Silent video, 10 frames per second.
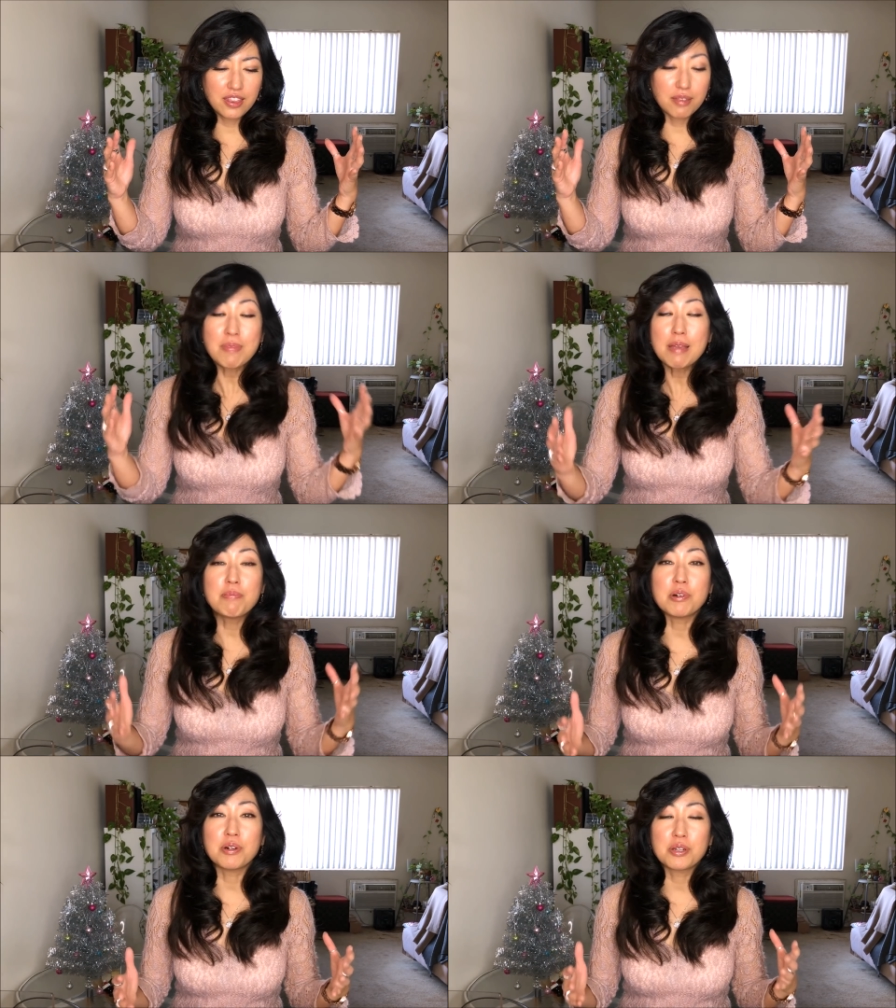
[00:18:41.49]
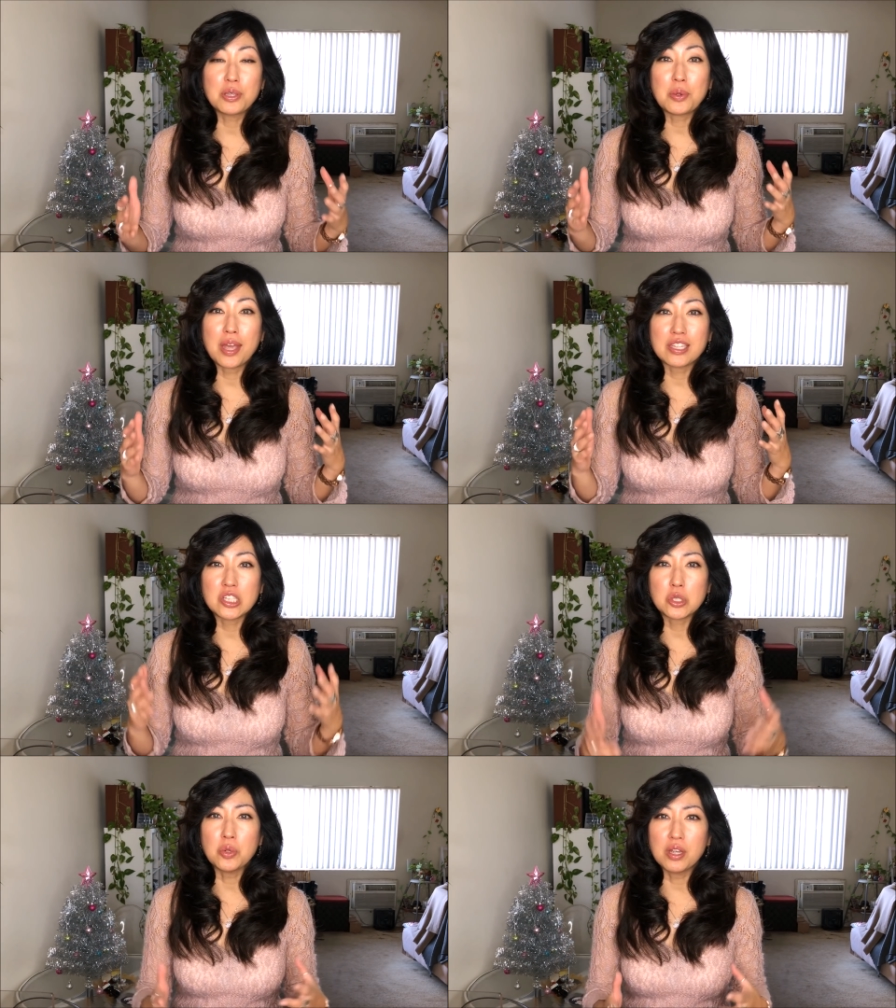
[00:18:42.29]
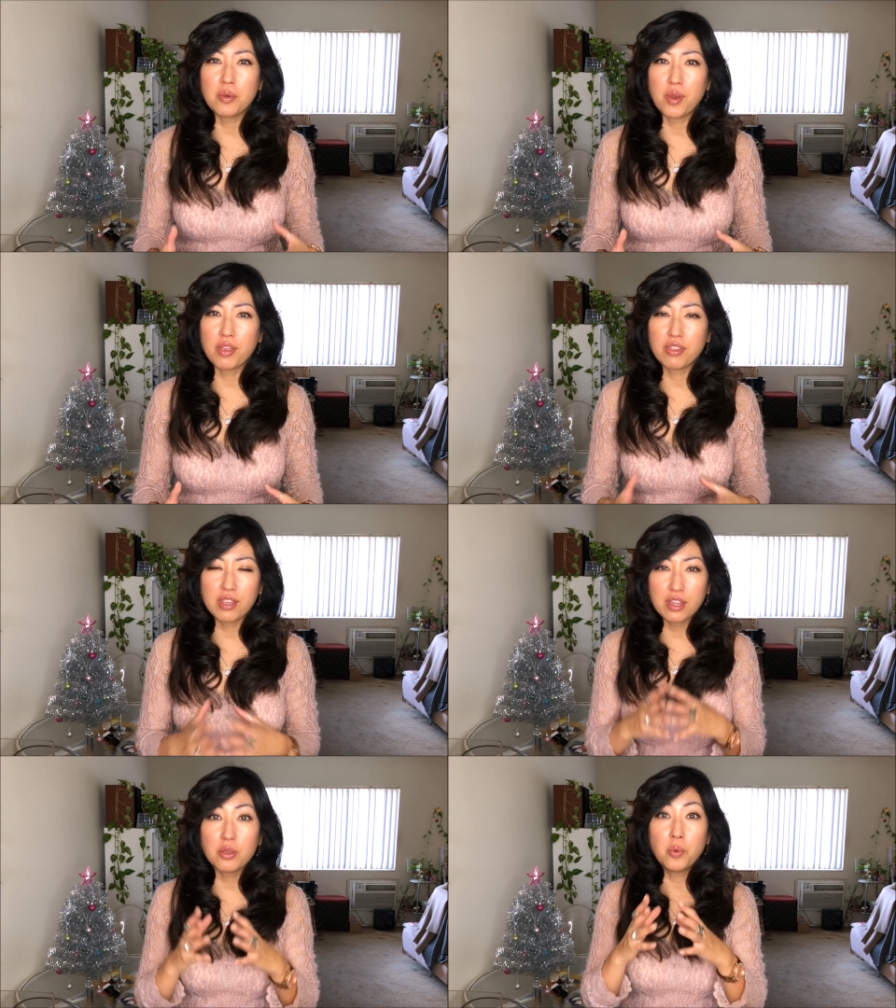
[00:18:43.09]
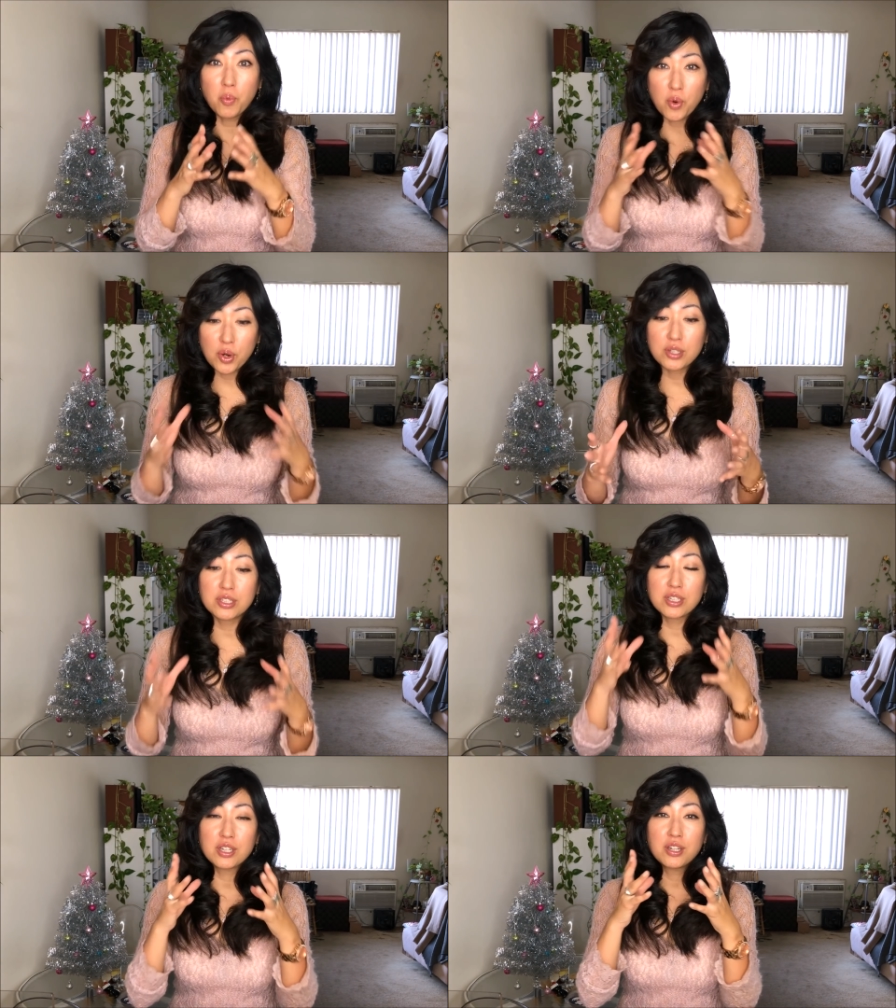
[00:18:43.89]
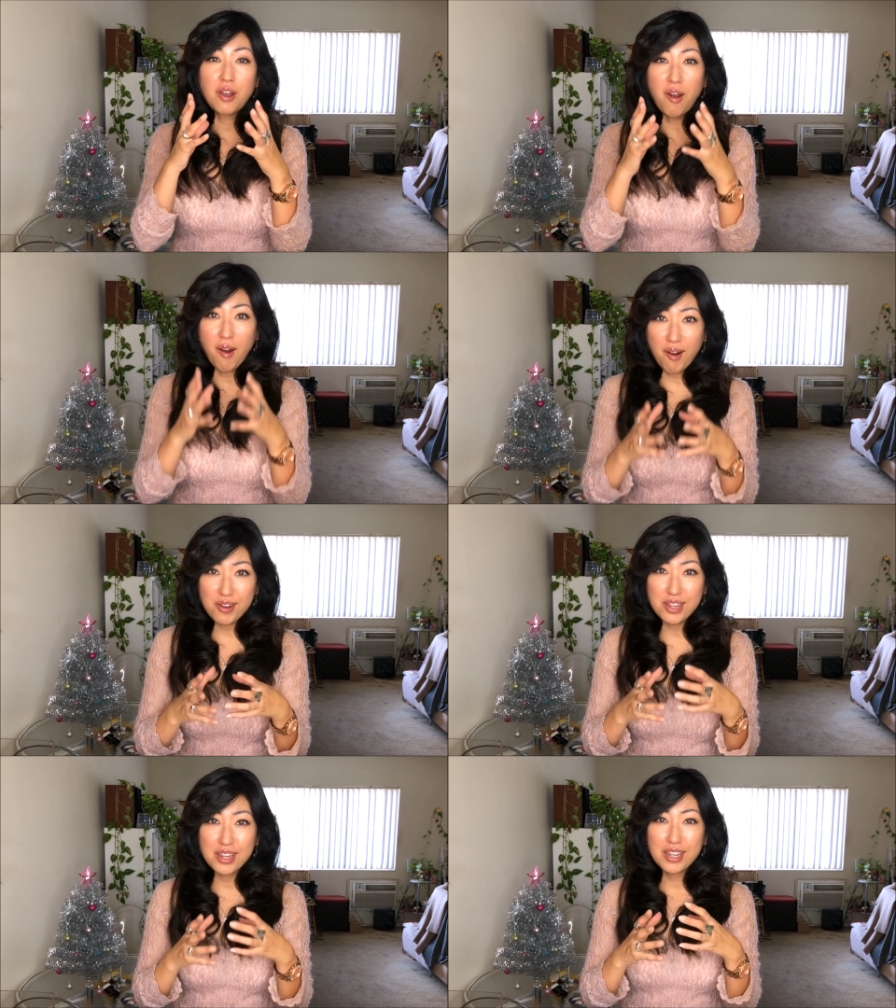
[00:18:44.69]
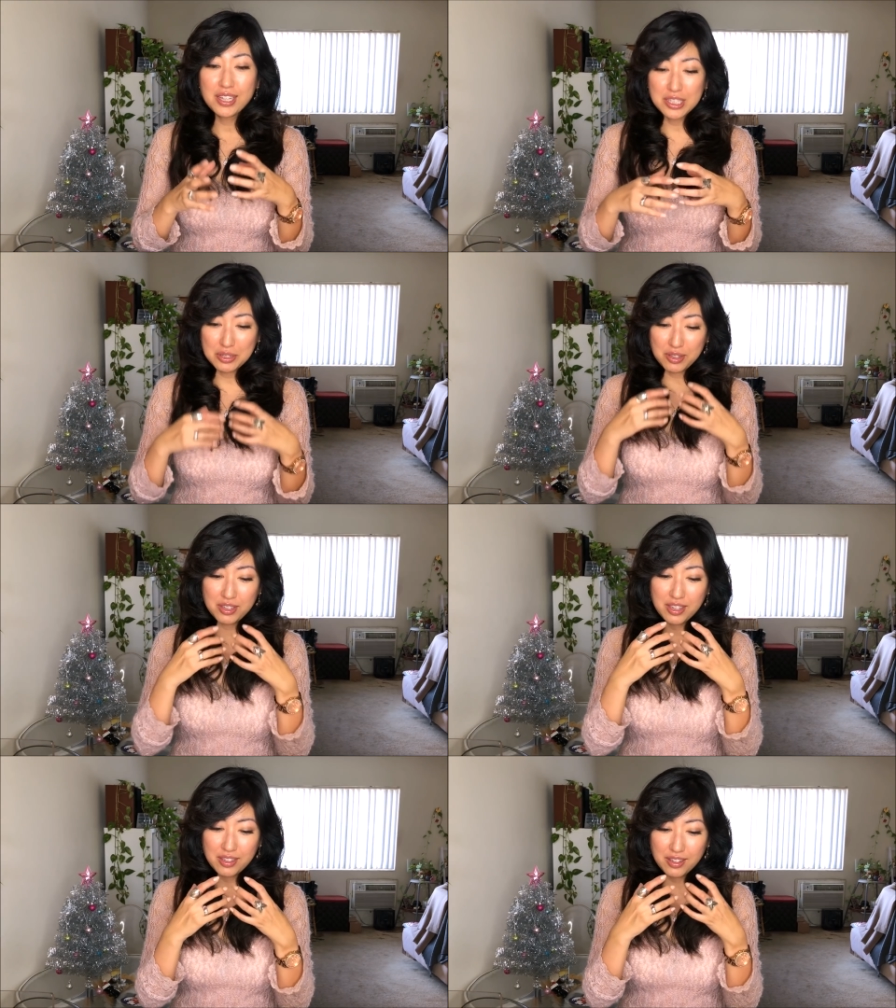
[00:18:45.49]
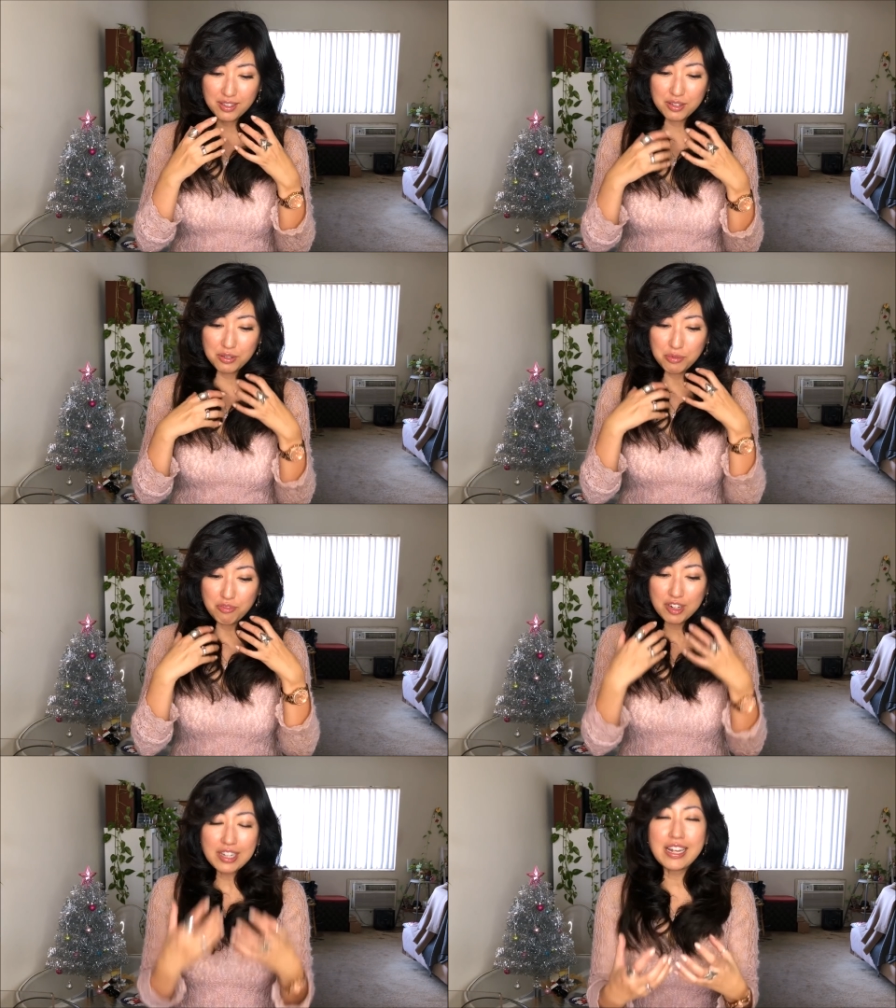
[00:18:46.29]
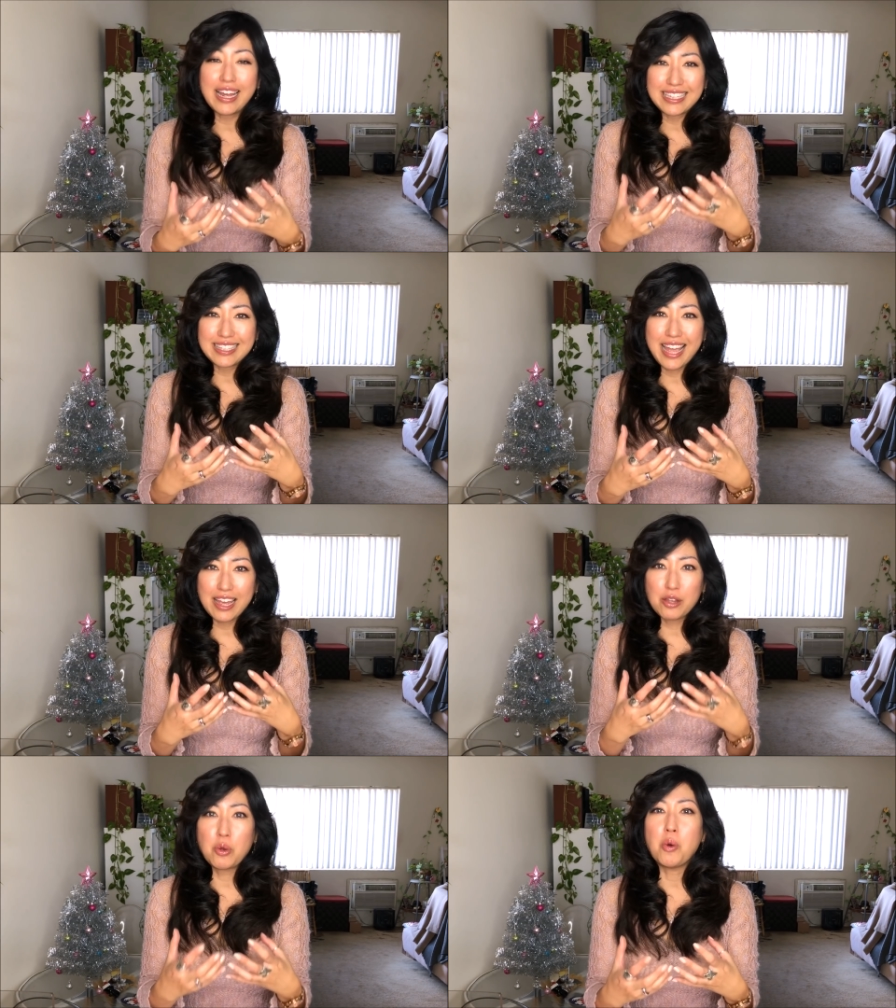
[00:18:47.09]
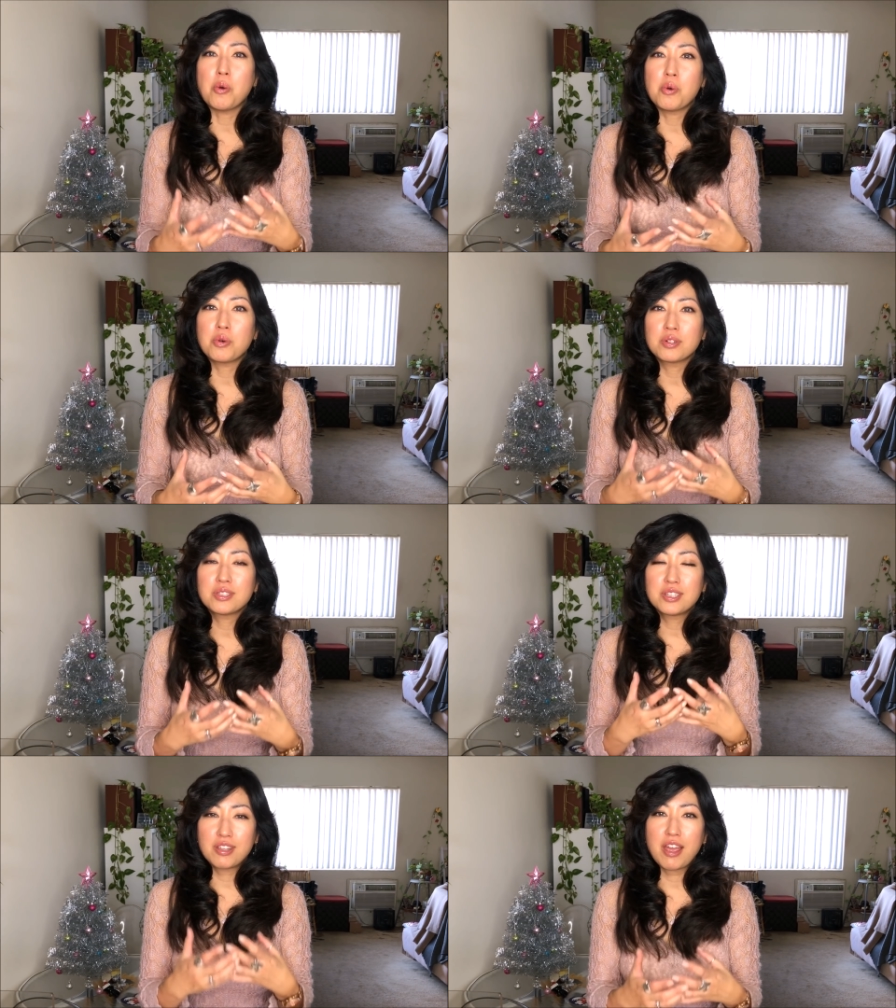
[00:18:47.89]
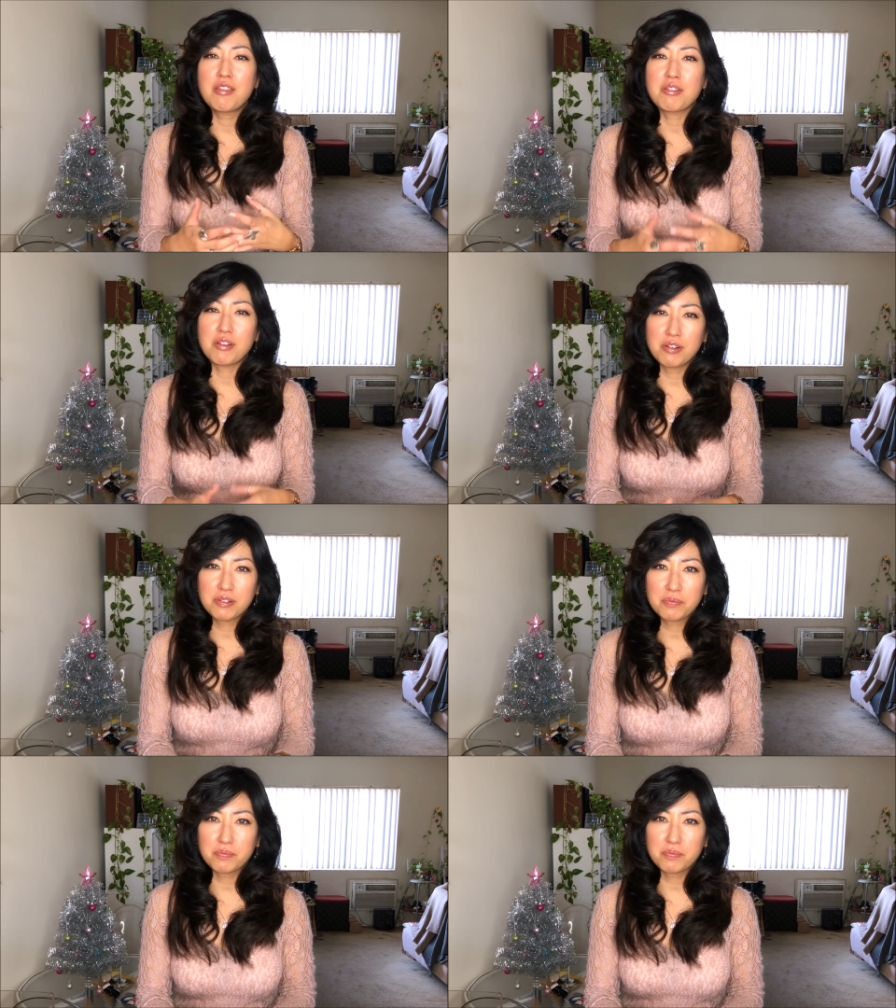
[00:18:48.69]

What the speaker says: the people you enjoy it with and you worked hard to realize that goal together.